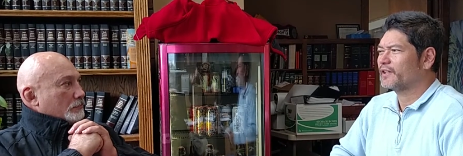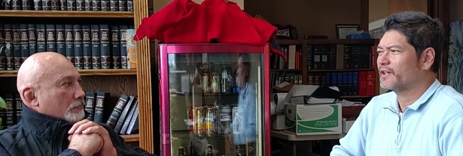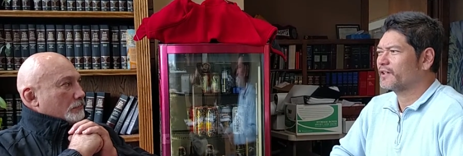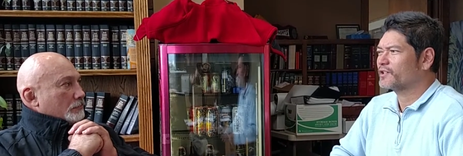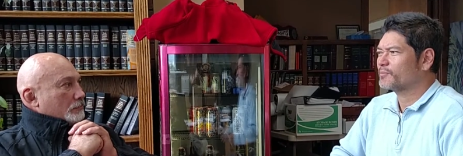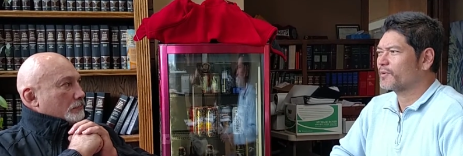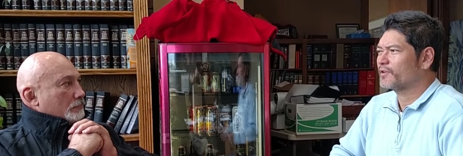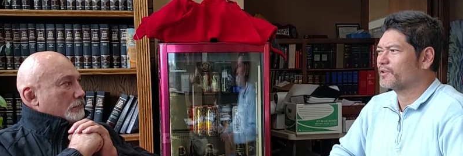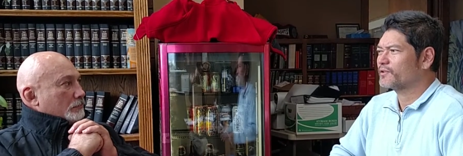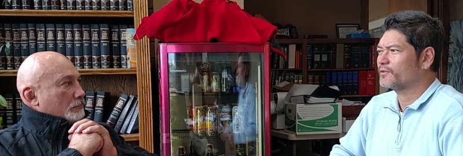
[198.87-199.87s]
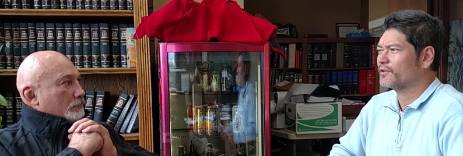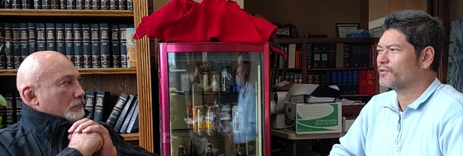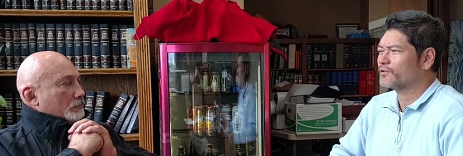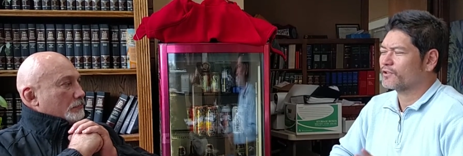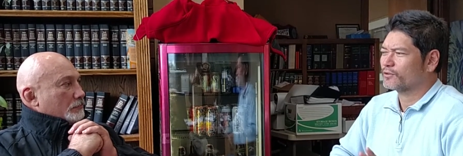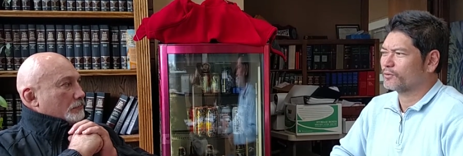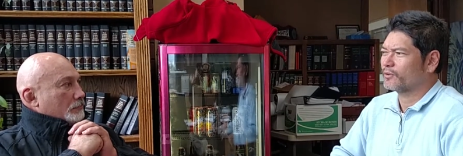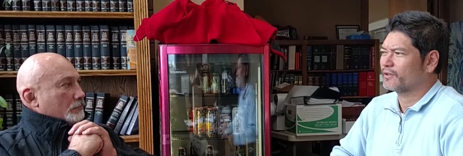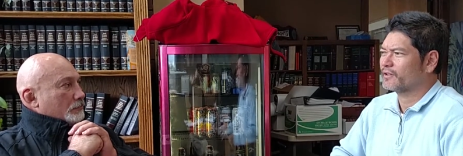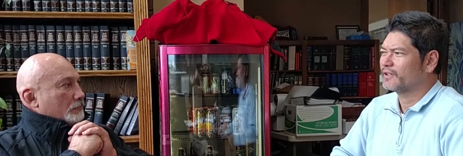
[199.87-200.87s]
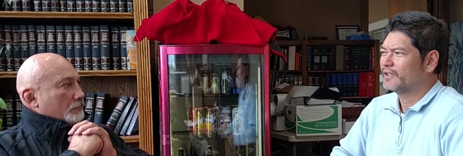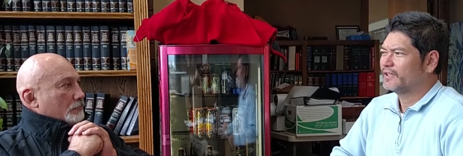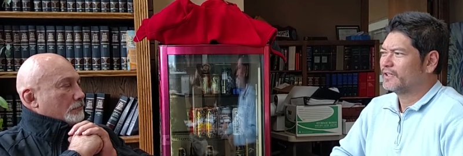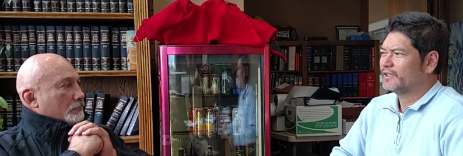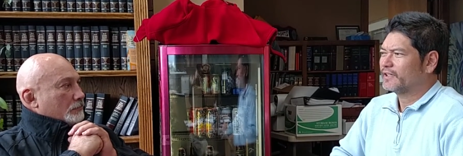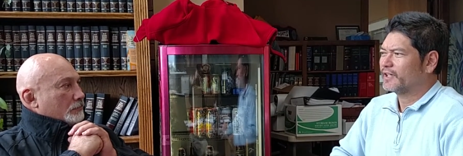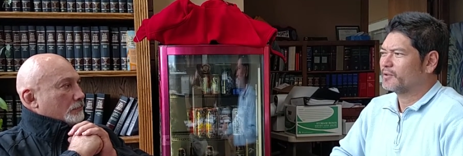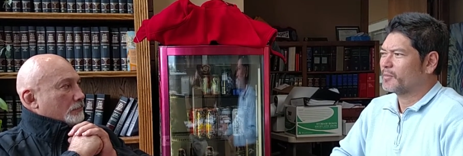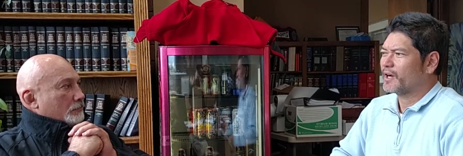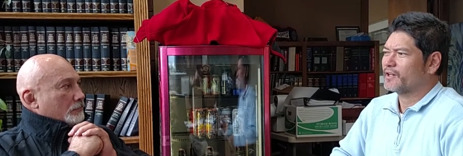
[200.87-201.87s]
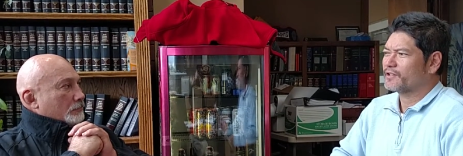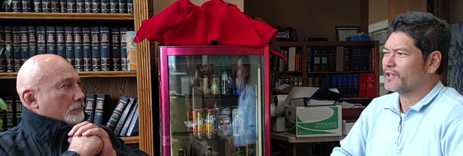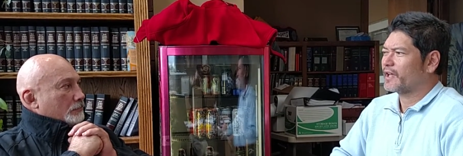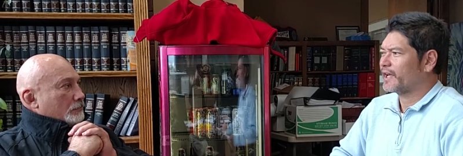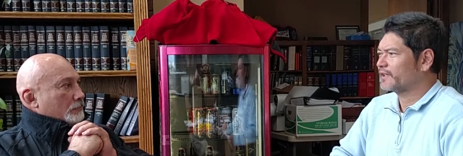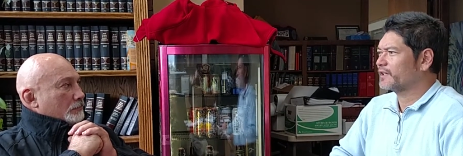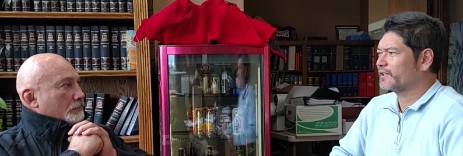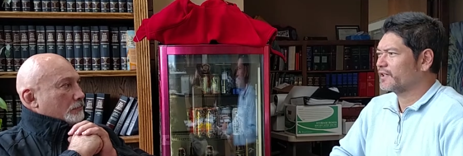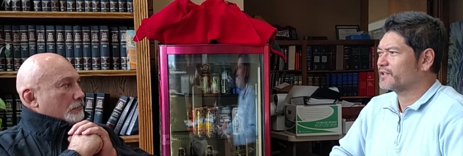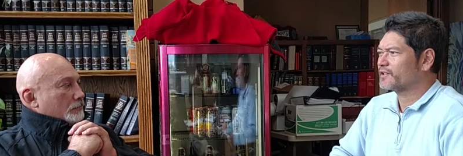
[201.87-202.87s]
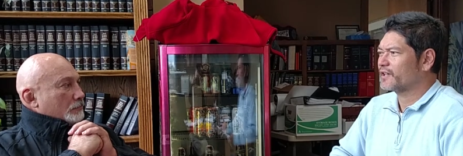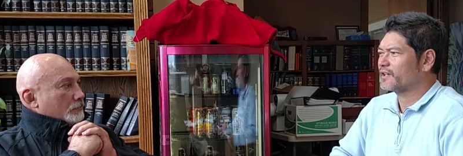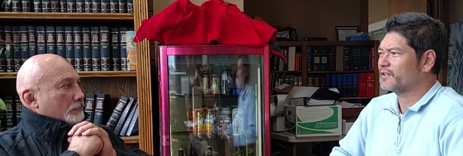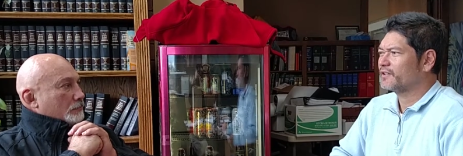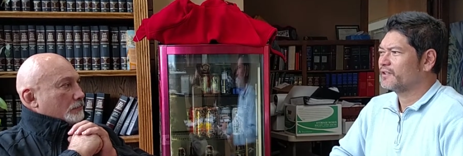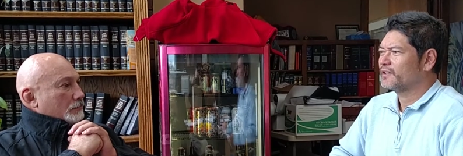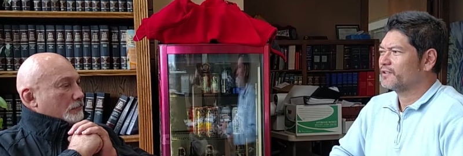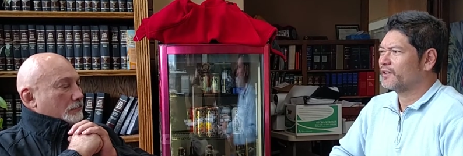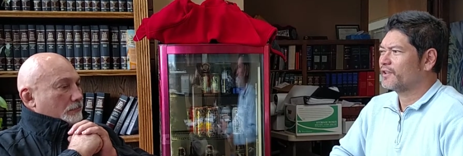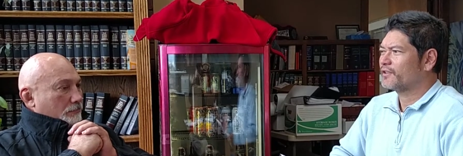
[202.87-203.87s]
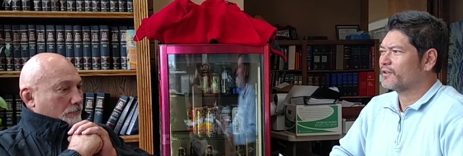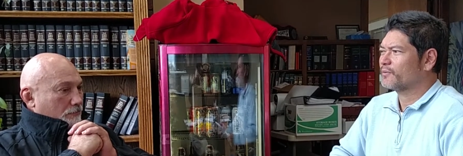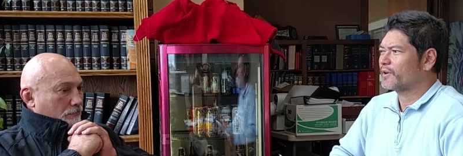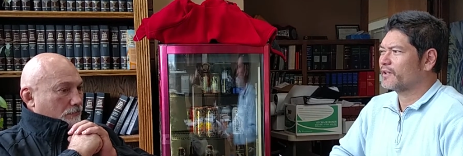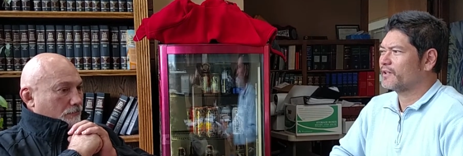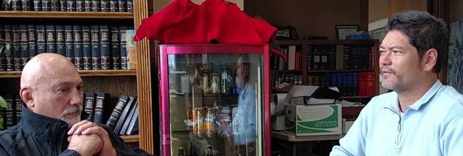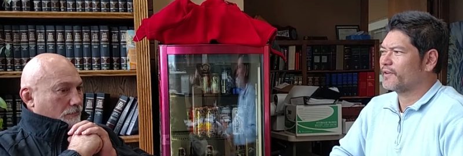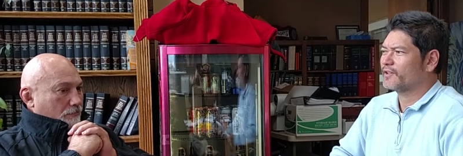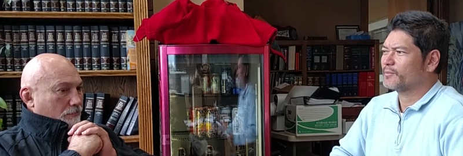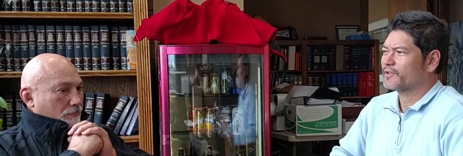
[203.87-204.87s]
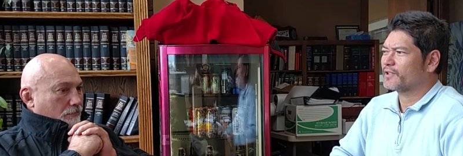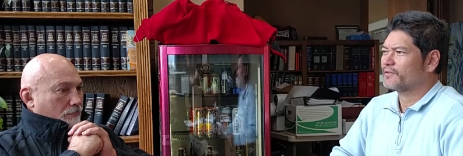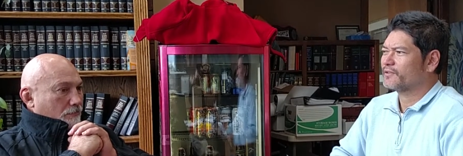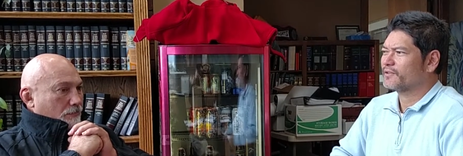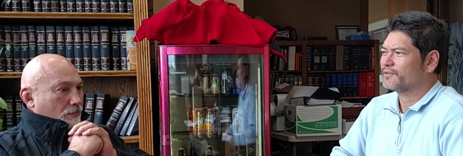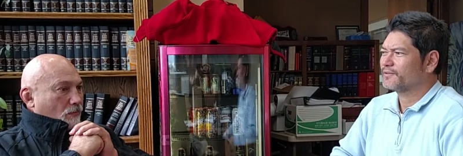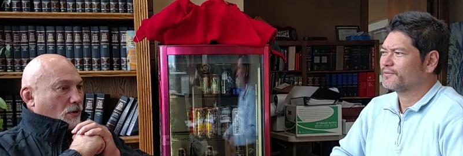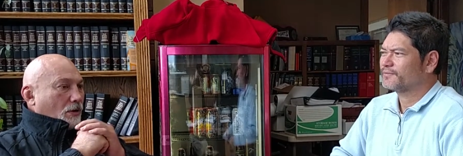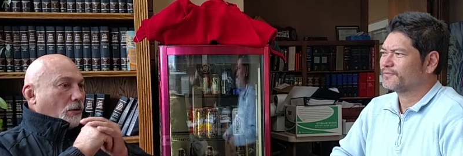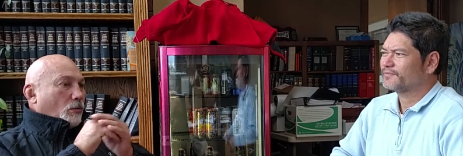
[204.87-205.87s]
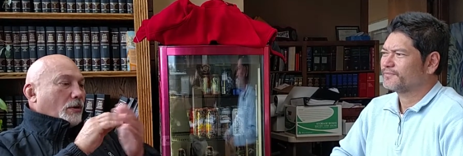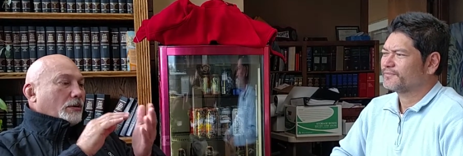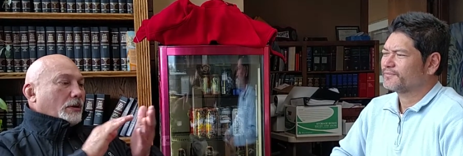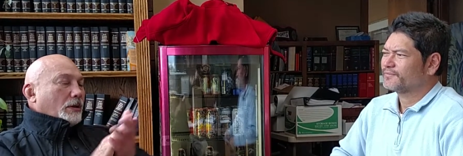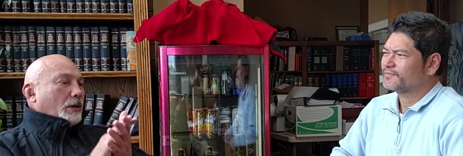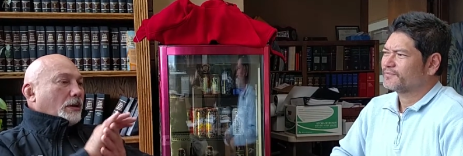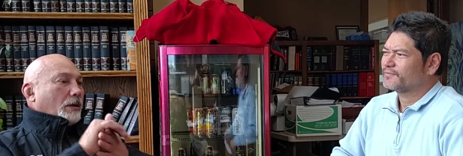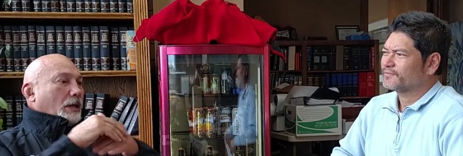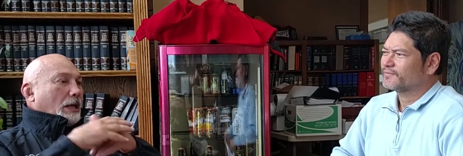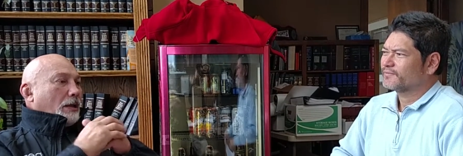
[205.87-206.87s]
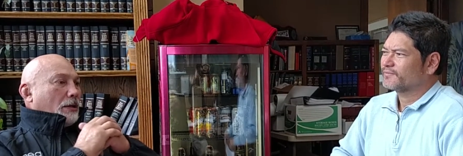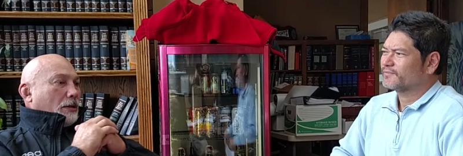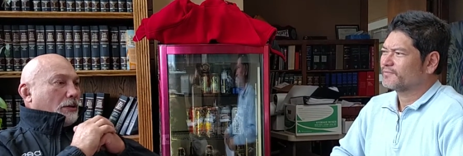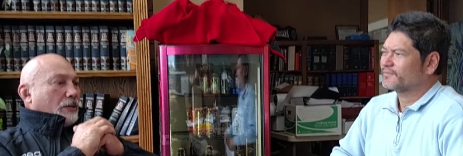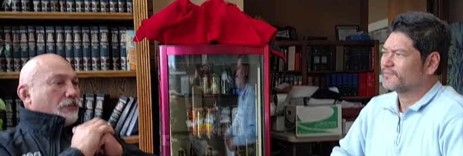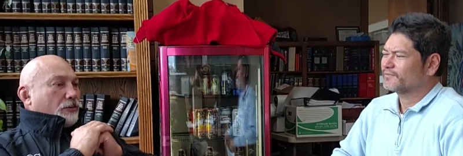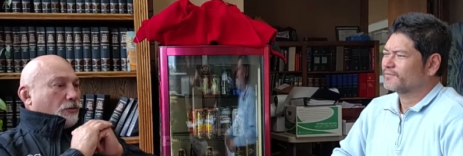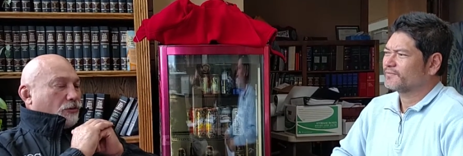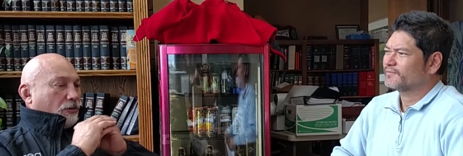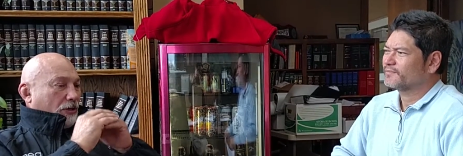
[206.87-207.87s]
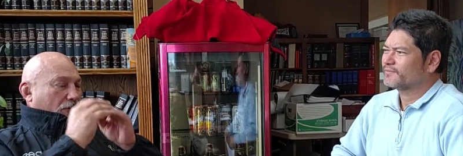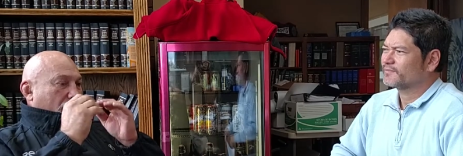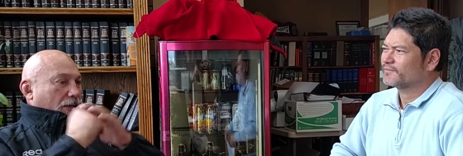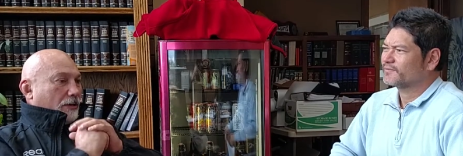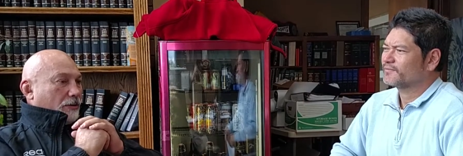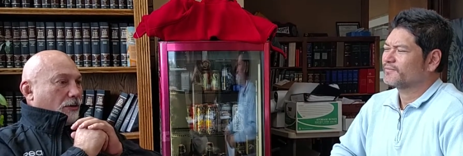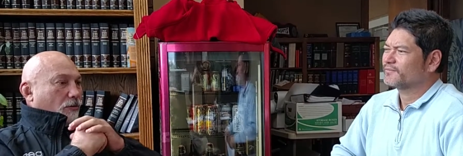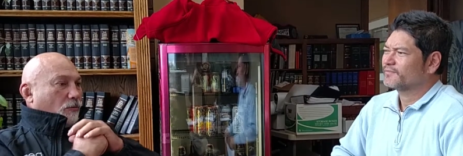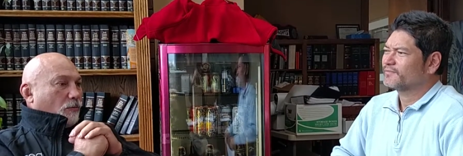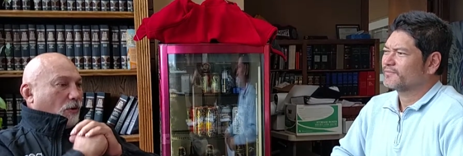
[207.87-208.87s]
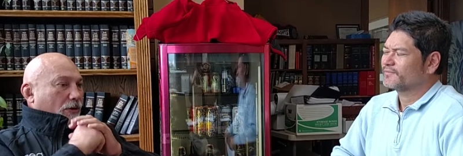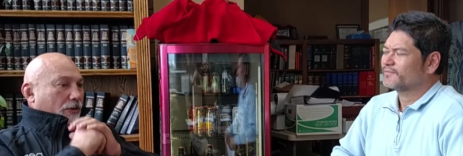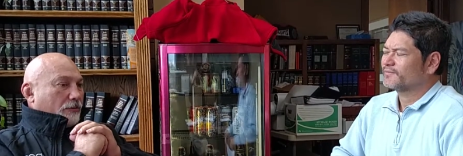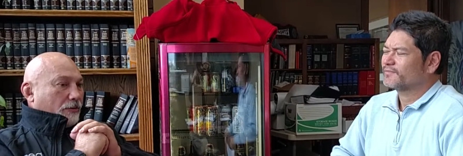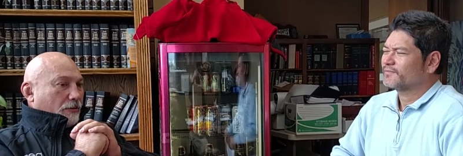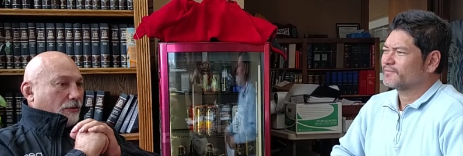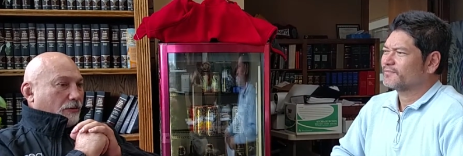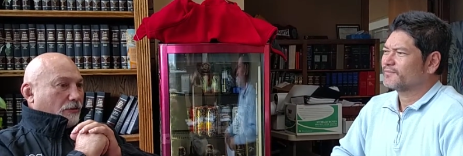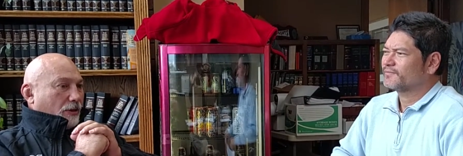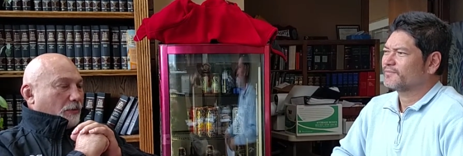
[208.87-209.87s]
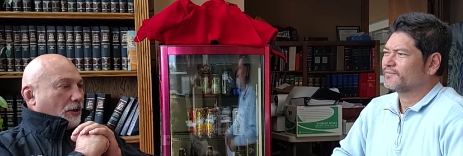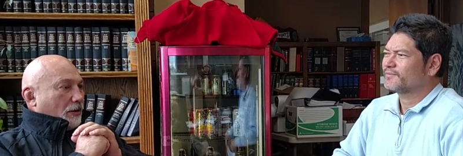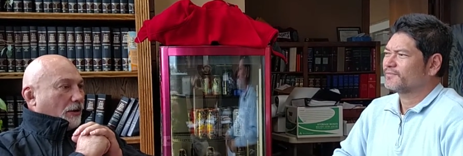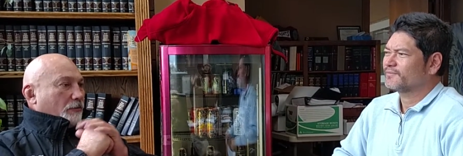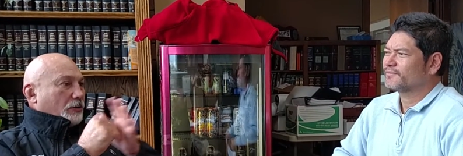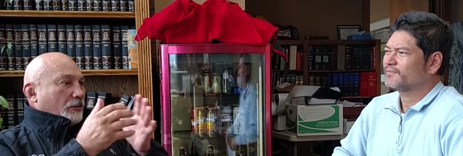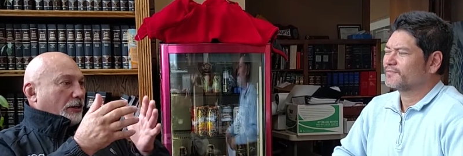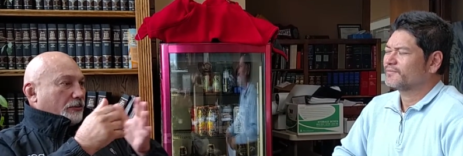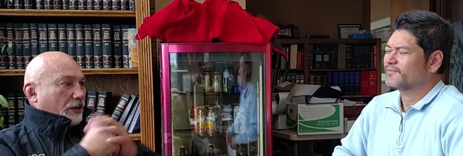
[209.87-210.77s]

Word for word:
Speaker 1: any gun experience who goes to the store and buys a handgun, let's say, do you think they're ready to defend
Speaker 2: themselves? Well, yes, to a certain extent, you know, our concerns. I mean, obviously, I